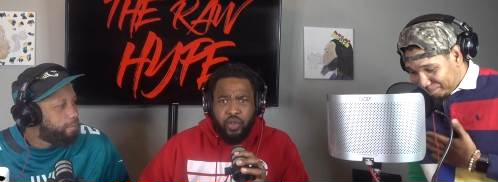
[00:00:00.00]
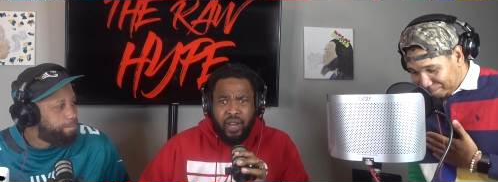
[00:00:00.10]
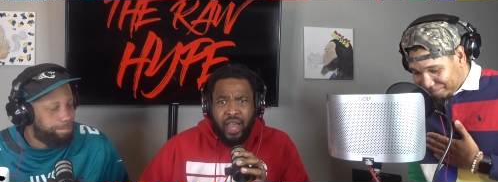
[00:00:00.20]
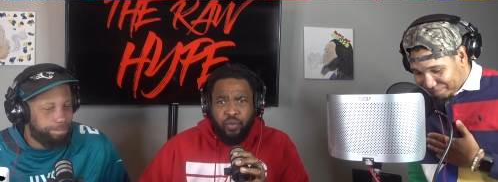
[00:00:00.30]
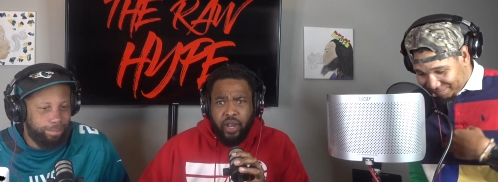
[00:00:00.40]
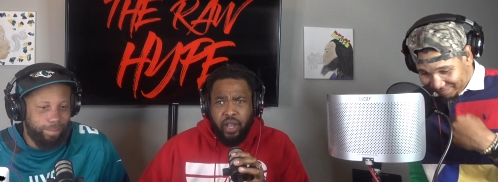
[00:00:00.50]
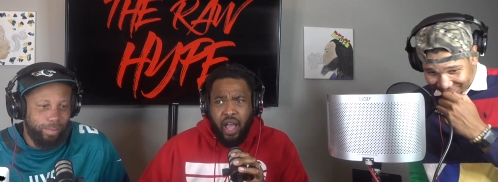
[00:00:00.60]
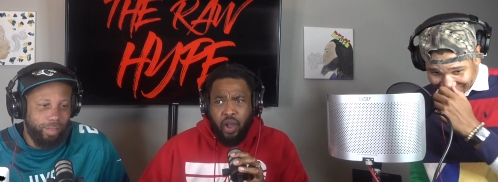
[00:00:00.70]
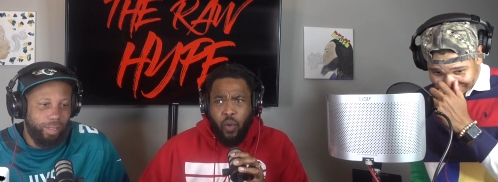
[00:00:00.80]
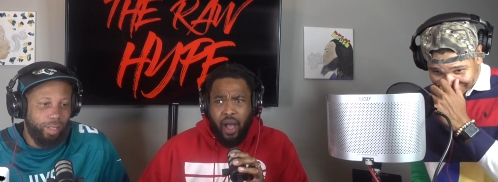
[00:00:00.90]
Speaker 1: do not re
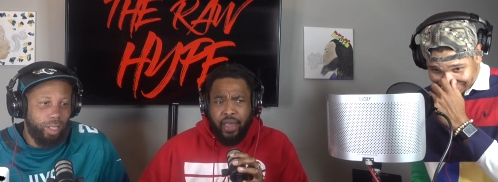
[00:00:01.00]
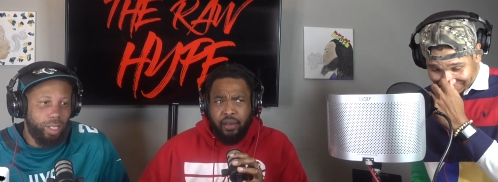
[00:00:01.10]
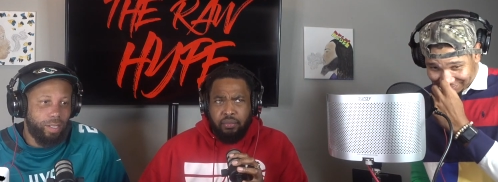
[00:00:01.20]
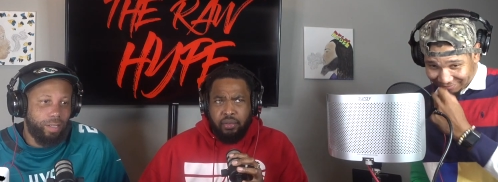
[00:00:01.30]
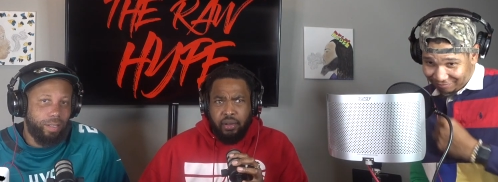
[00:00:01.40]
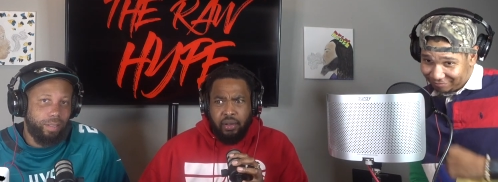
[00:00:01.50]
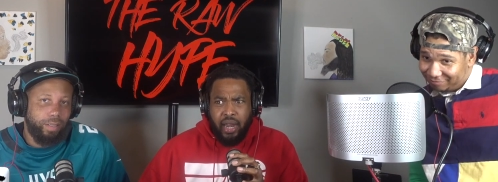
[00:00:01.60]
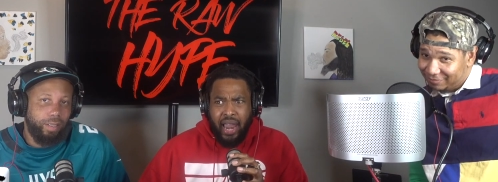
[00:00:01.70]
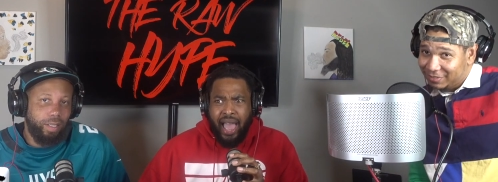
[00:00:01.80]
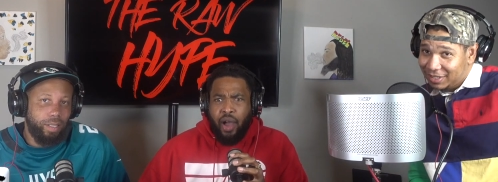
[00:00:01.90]
acquire,
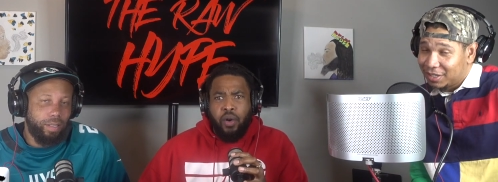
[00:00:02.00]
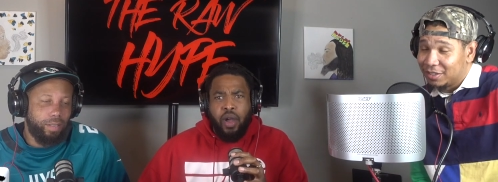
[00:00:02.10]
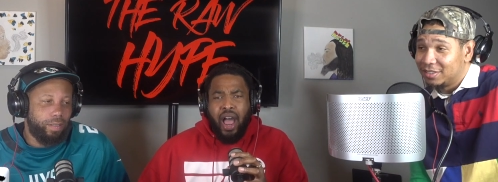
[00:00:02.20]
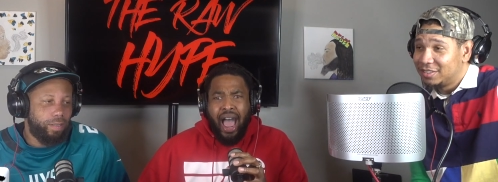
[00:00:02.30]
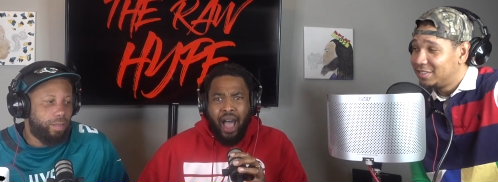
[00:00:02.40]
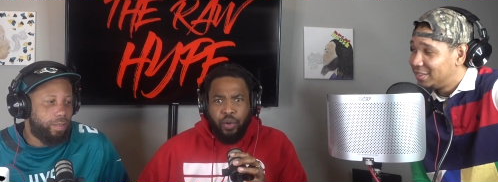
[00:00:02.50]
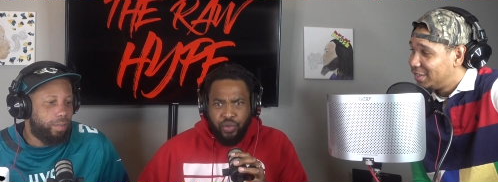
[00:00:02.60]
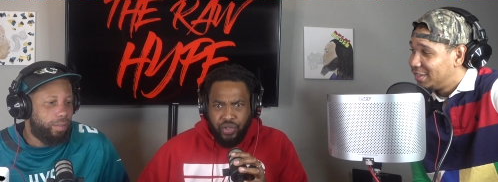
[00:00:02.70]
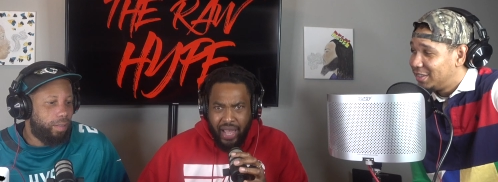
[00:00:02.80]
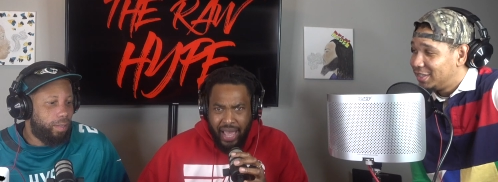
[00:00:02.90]
allow
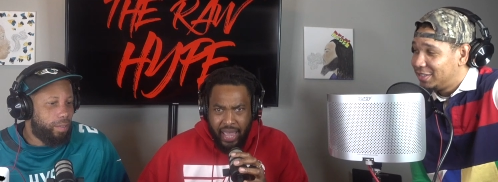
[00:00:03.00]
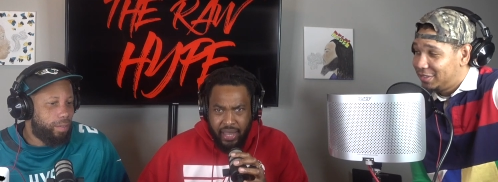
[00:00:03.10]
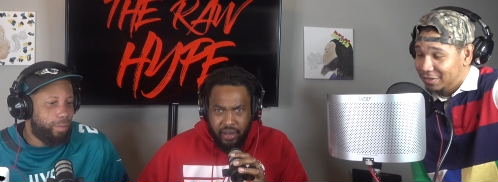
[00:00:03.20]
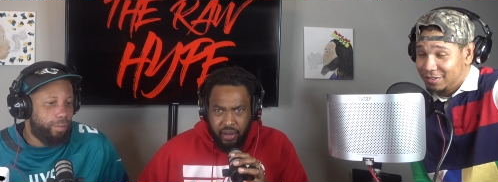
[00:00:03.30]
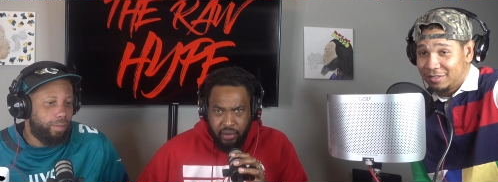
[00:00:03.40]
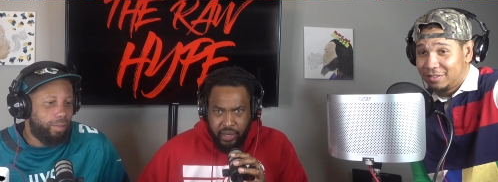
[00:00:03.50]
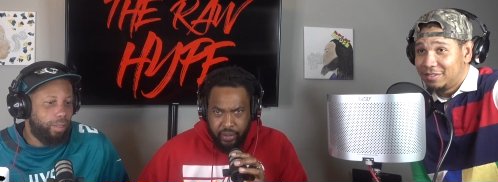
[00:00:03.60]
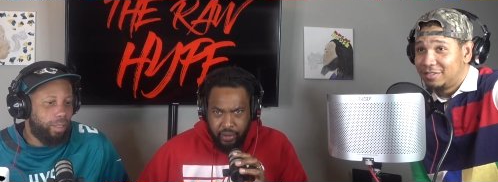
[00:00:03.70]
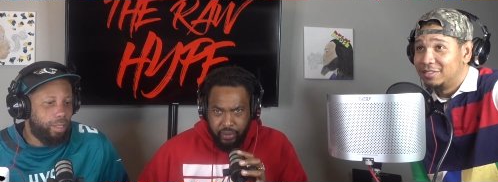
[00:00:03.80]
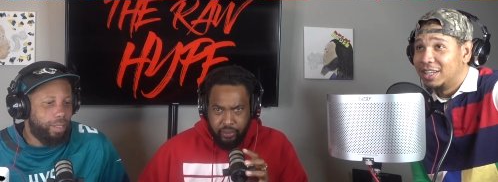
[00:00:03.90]
outside
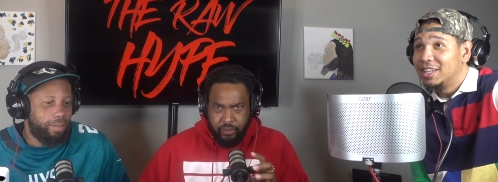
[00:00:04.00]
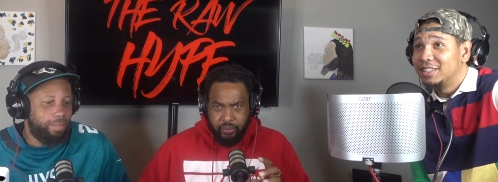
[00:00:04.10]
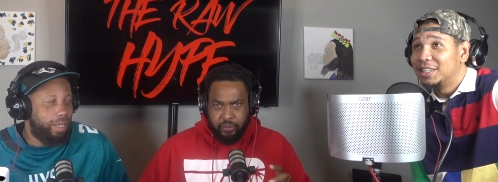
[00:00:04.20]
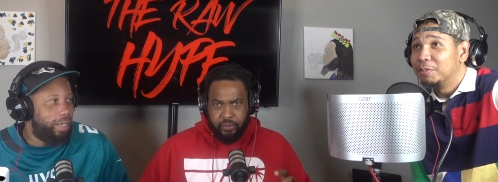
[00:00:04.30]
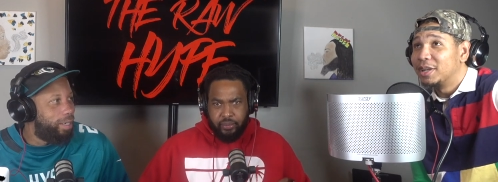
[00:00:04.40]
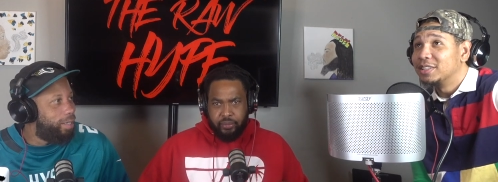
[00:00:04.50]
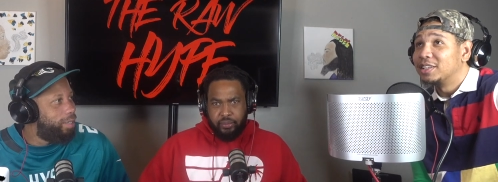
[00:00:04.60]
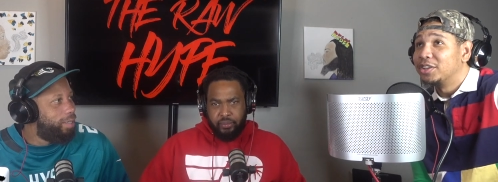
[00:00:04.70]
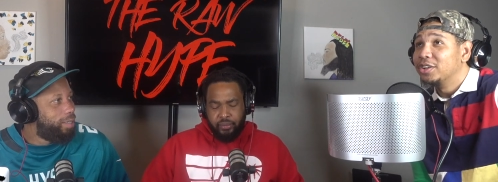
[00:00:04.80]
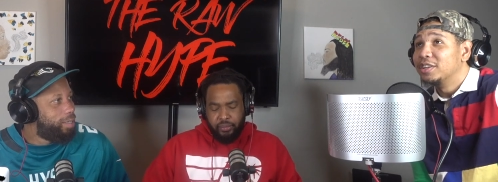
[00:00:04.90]
liquor. They didn't man.
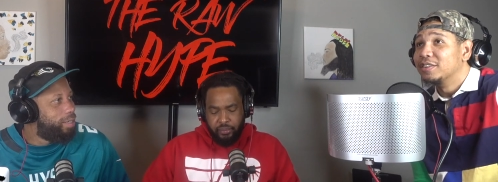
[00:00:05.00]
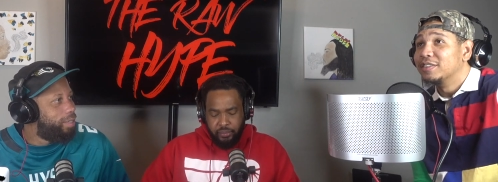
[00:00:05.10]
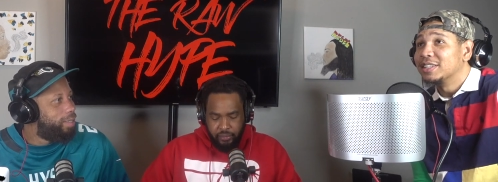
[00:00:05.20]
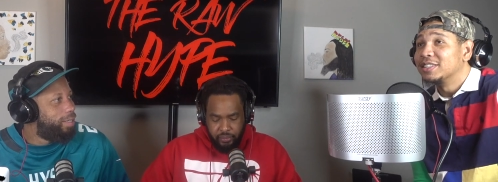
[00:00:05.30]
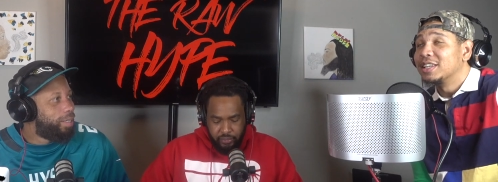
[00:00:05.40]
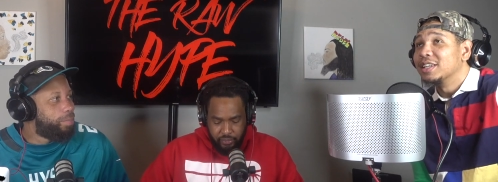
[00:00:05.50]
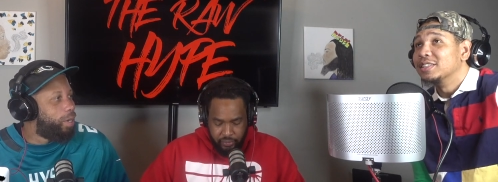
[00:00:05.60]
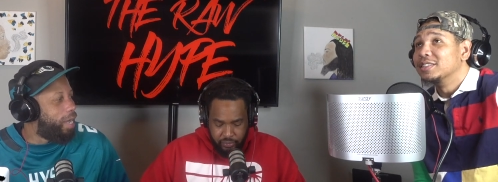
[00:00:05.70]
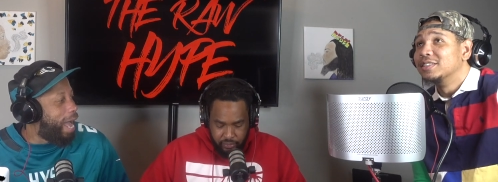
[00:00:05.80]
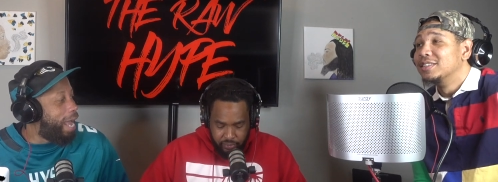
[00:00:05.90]
Security. That's
Speaker 2: the
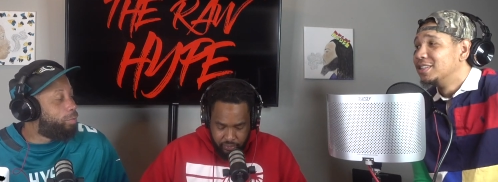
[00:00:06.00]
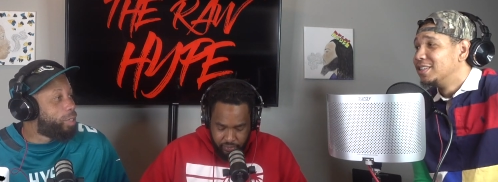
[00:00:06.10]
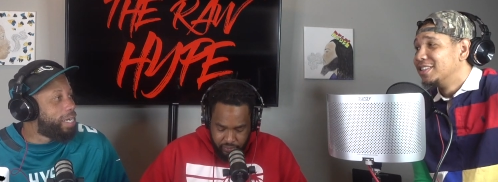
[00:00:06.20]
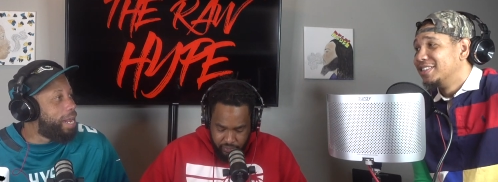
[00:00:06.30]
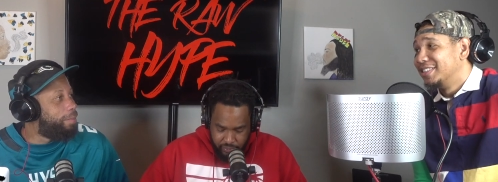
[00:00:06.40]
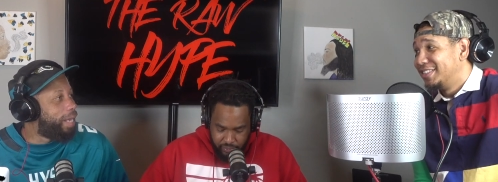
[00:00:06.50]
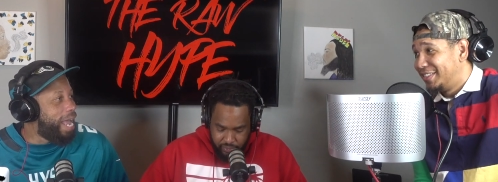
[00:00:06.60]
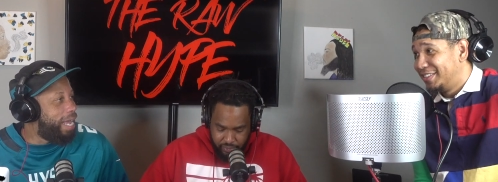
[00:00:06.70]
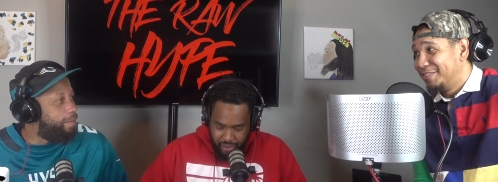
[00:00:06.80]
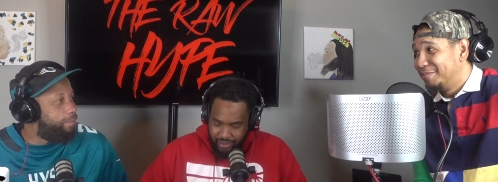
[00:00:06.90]
Bro, I went in that bitch.
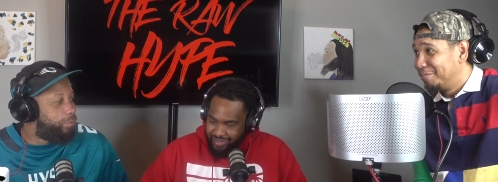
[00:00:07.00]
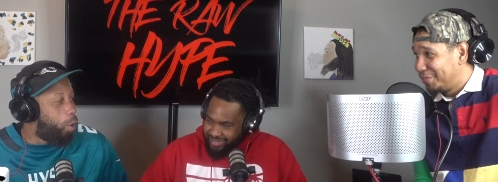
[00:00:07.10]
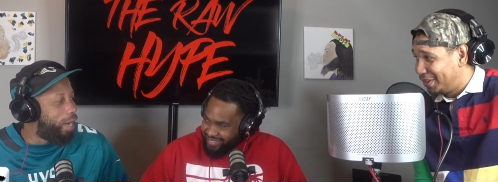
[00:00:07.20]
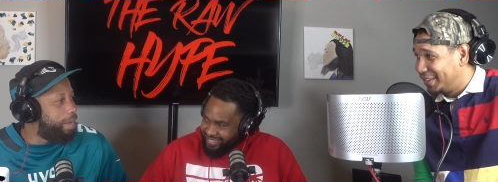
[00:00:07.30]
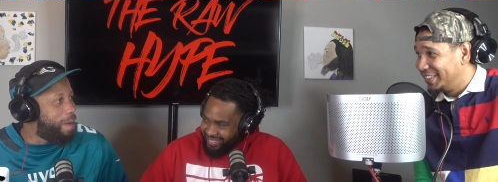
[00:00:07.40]
I had forty